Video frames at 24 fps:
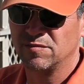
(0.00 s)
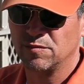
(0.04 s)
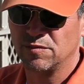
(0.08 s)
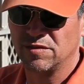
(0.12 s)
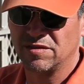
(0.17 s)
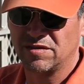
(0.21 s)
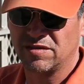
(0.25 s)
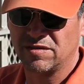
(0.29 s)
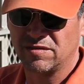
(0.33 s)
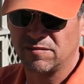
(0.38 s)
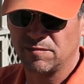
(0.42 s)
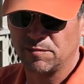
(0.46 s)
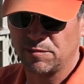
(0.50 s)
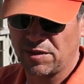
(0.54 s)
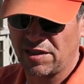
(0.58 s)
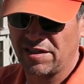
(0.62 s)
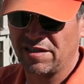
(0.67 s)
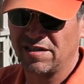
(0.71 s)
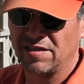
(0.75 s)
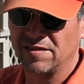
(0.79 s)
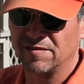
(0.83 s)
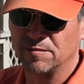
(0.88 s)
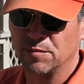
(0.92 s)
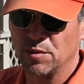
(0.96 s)
with
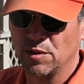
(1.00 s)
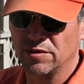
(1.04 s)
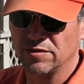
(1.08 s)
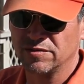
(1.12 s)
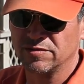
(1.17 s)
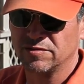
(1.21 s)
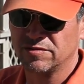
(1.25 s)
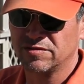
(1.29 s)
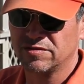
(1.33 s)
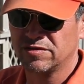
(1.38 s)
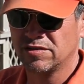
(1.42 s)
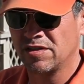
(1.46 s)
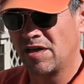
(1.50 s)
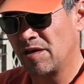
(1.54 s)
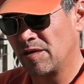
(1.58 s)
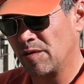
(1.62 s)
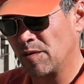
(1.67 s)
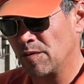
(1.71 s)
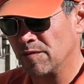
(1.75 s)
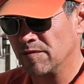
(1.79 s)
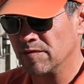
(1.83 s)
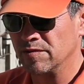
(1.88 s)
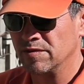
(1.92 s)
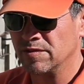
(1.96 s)
plenty of birds shot
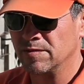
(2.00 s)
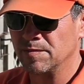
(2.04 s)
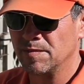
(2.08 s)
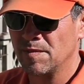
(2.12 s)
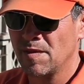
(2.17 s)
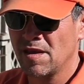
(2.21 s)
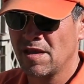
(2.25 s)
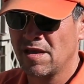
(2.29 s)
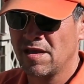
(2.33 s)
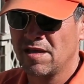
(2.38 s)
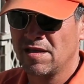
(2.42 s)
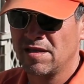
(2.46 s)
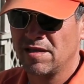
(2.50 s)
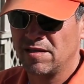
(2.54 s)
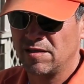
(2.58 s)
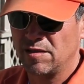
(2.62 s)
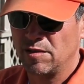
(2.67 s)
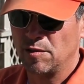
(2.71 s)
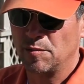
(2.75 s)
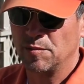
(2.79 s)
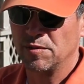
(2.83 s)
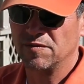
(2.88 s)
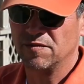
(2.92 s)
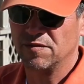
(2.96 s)
over them,
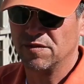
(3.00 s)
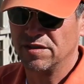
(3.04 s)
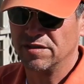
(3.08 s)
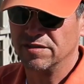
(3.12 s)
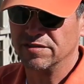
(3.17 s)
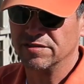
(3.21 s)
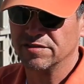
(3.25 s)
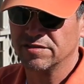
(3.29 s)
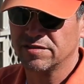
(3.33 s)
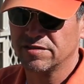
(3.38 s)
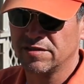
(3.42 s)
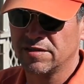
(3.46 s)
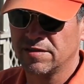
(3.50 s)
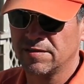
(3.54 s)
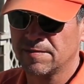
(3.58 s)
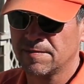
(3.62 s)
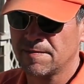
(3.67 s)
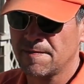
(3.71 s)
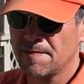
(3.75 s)
they'll be finished.